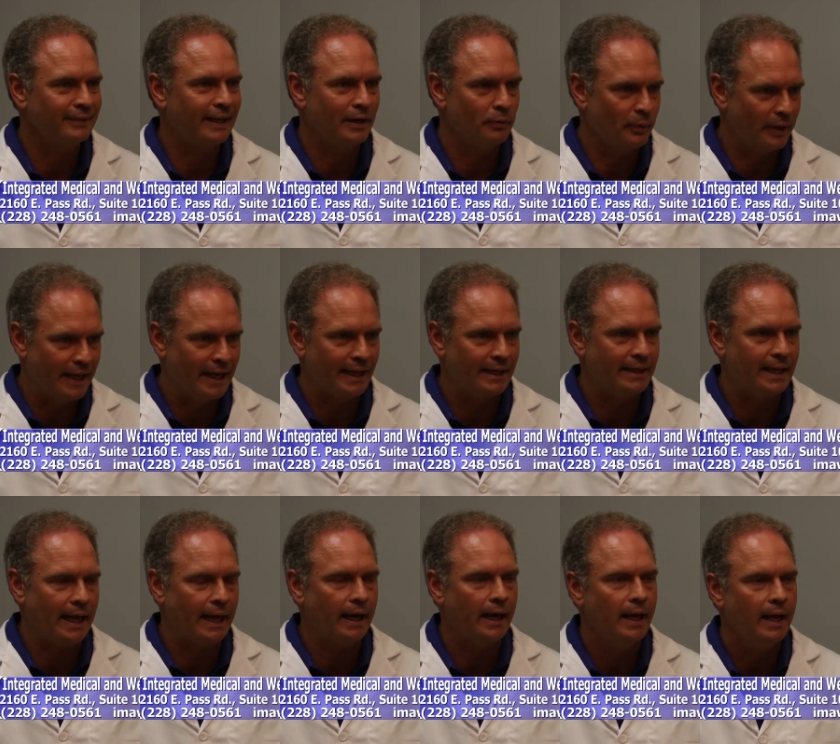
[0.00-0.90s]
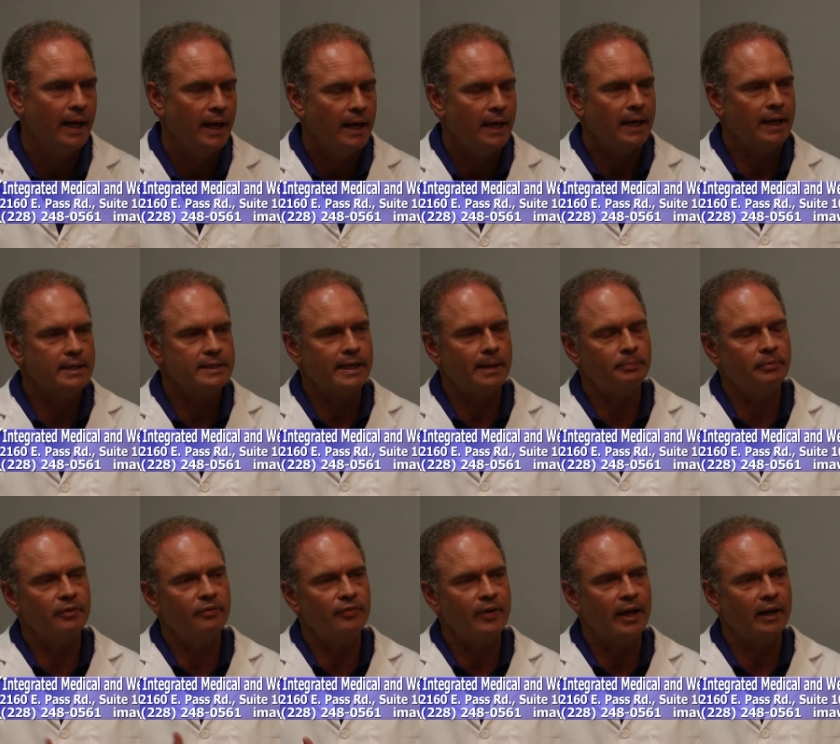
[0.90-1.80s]
Right? We get that.
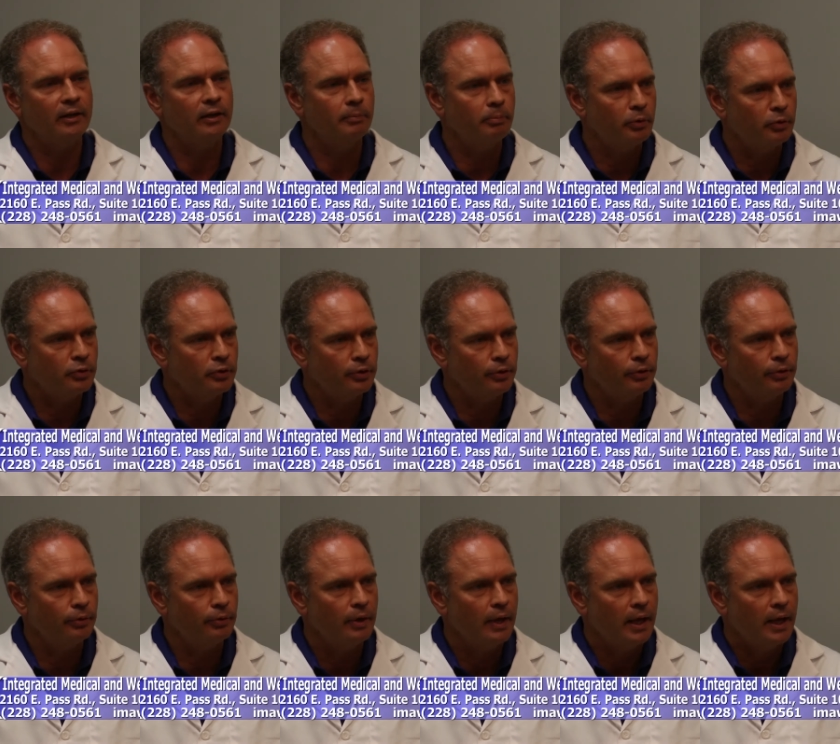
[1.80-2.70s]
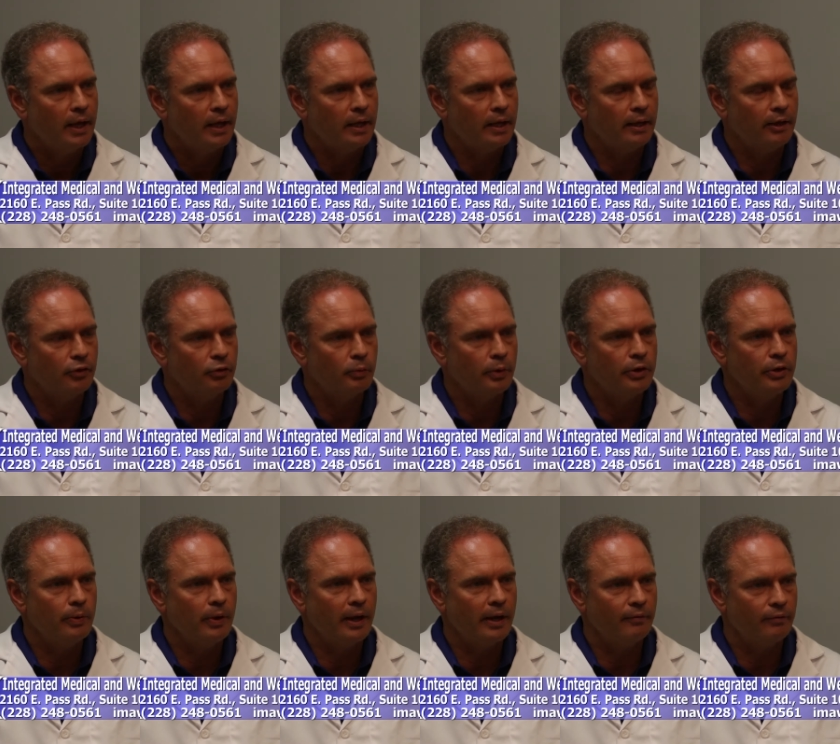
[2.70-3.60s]
Except in fact, number two, is when
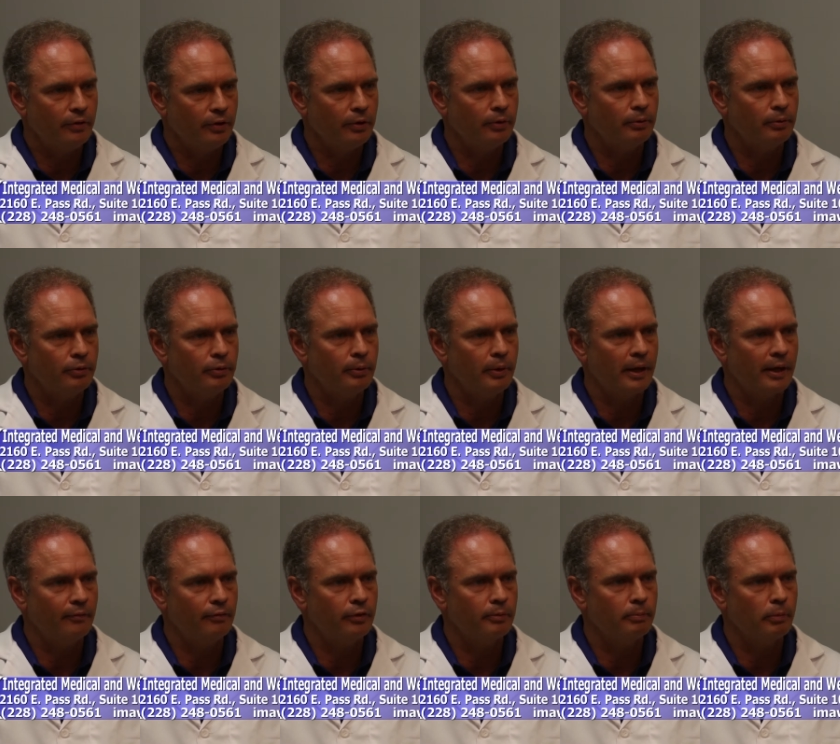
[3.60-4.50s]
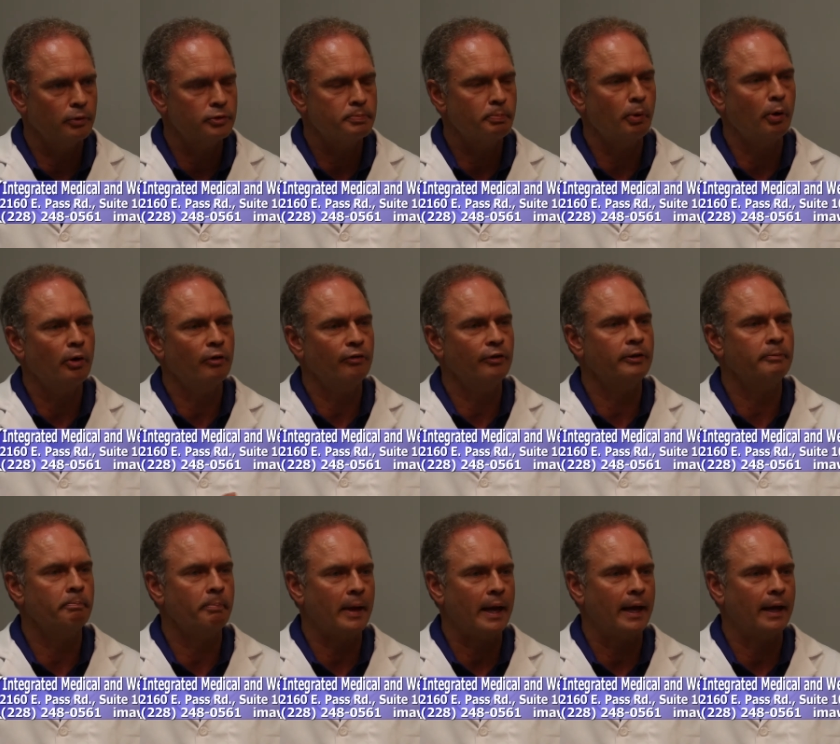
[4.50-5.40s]
you have youth, you have the most
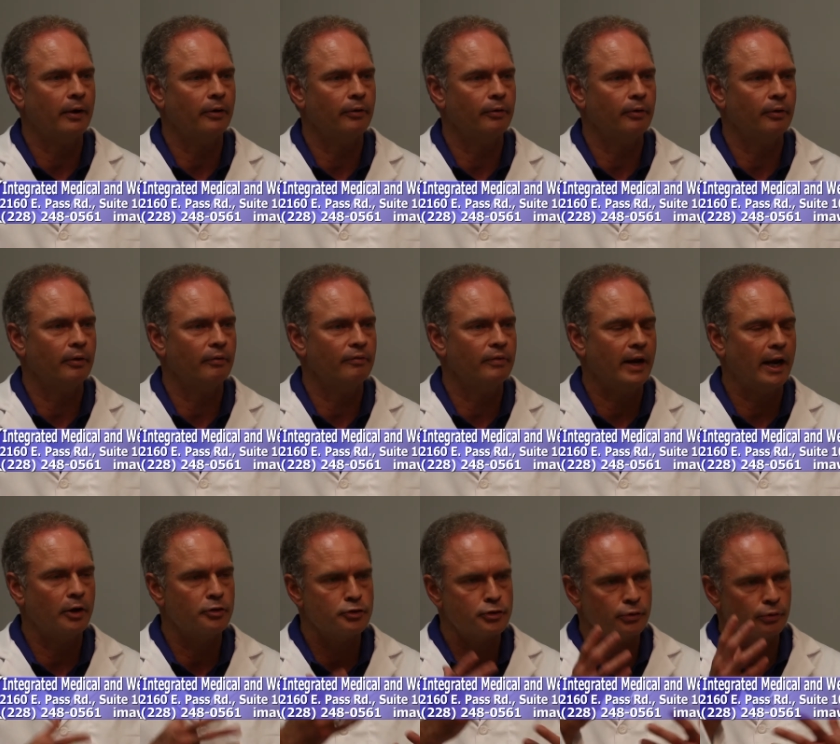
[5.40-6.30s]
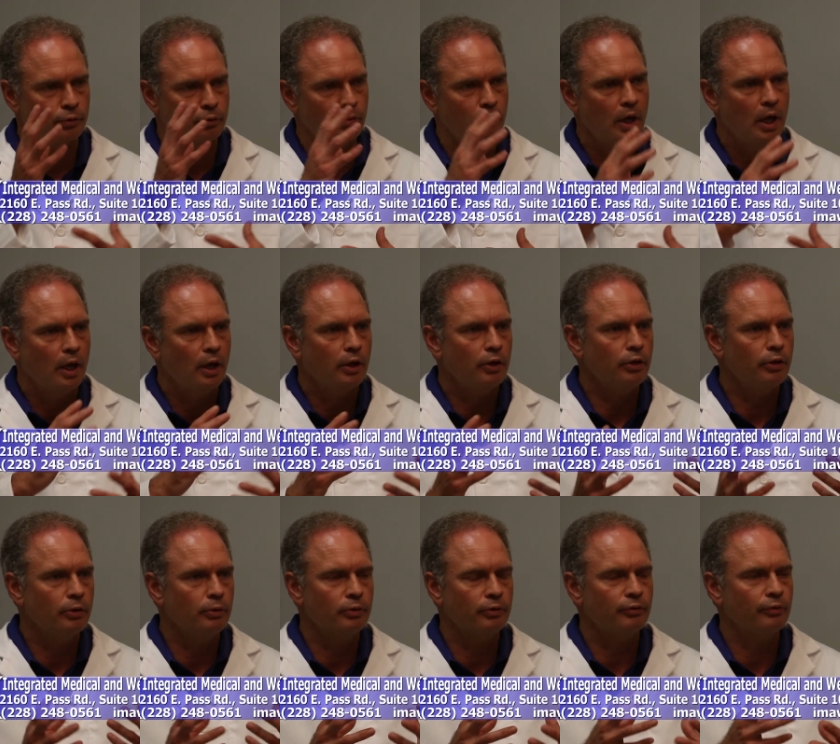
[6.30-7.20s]
perfect pattern of natural
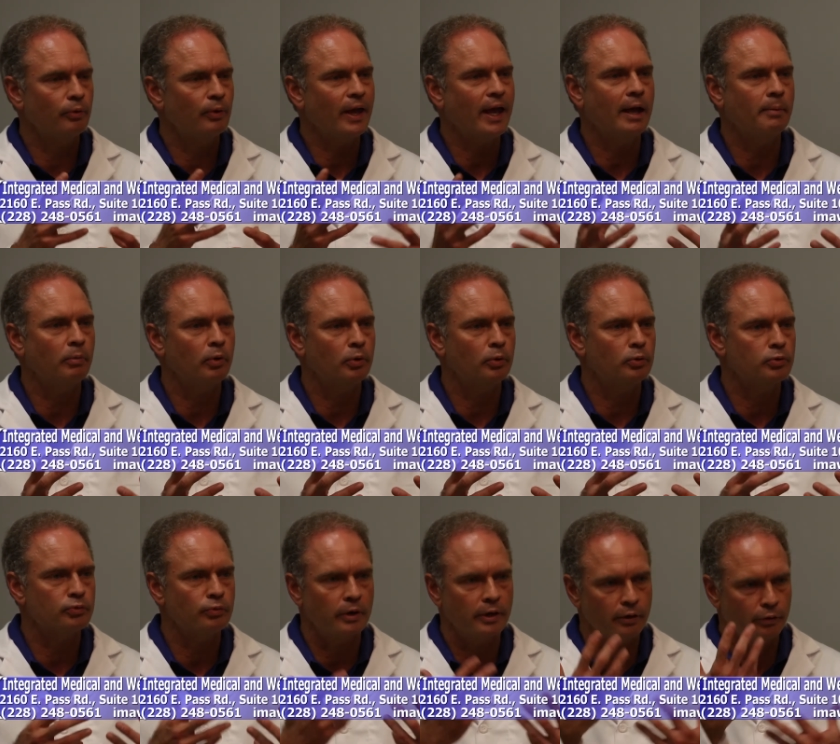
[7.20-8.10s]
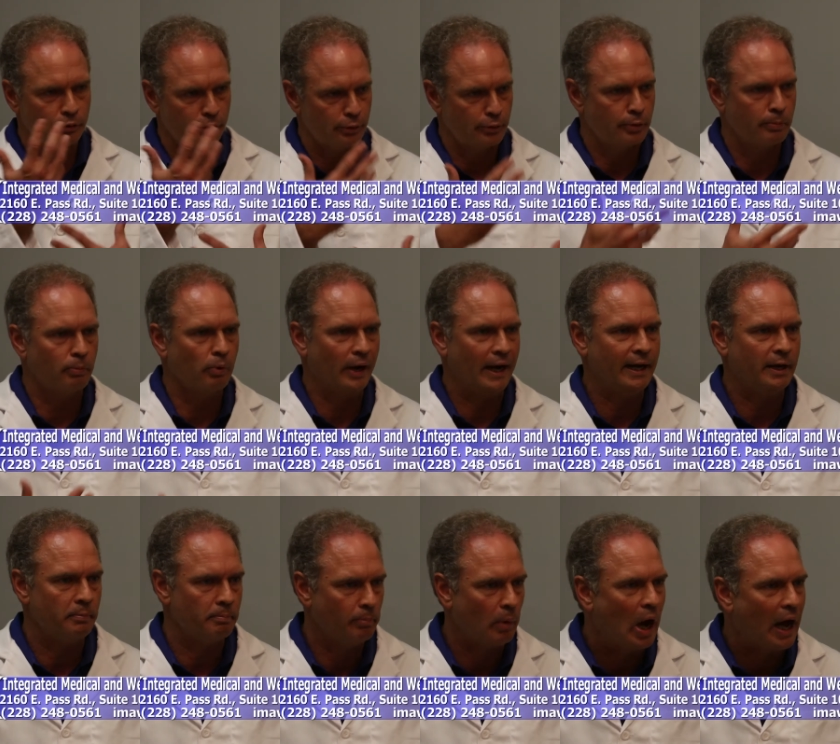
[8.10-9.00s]
youthful chemicals running through your brain
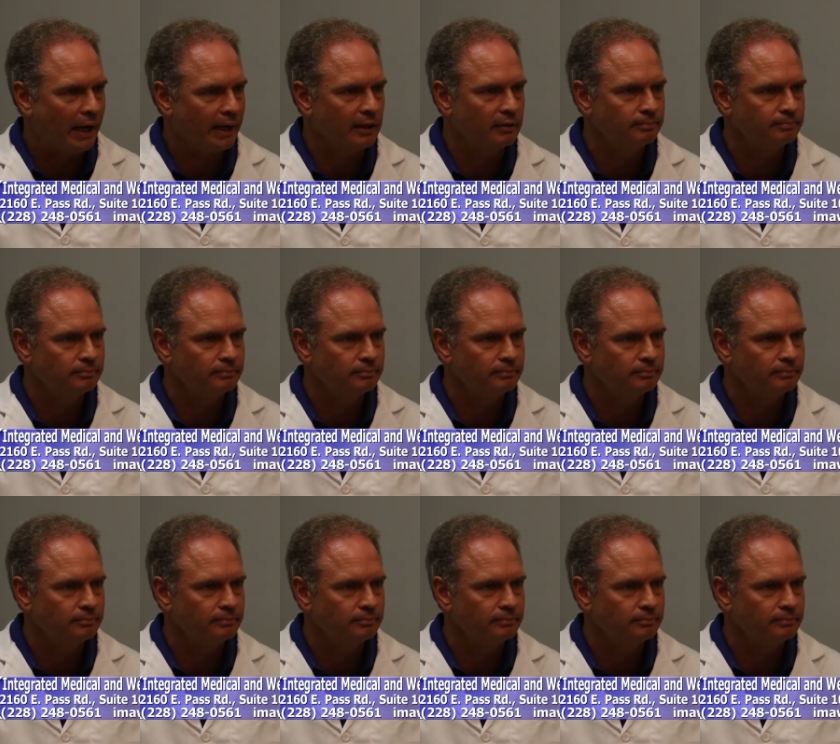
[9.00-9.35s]
and body.